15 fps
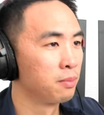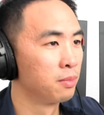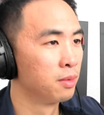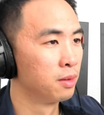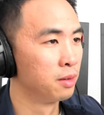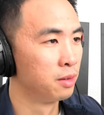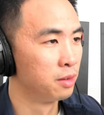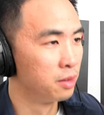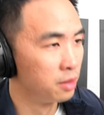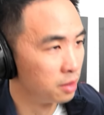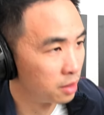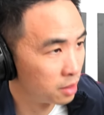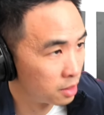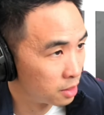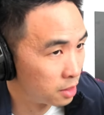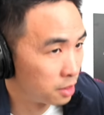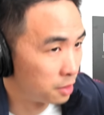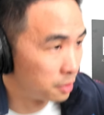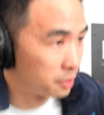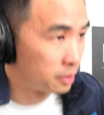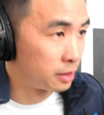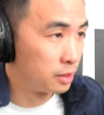
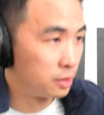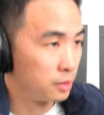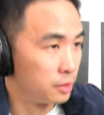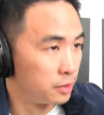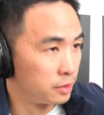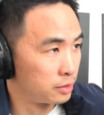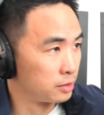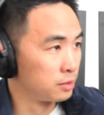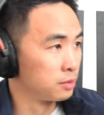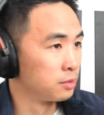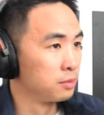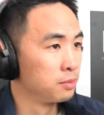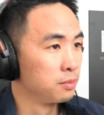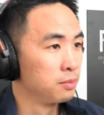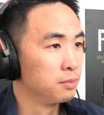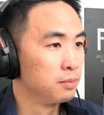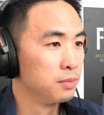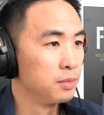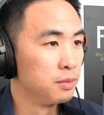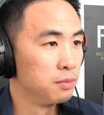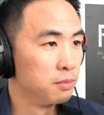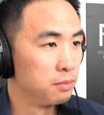
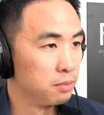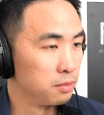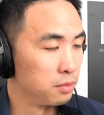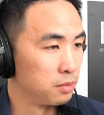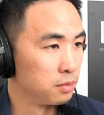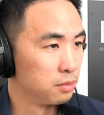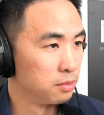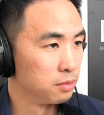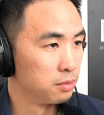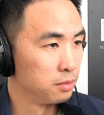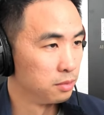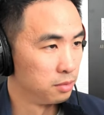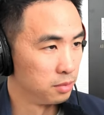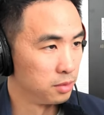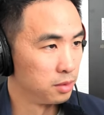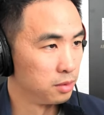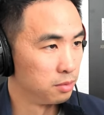No one is speaking in this clip.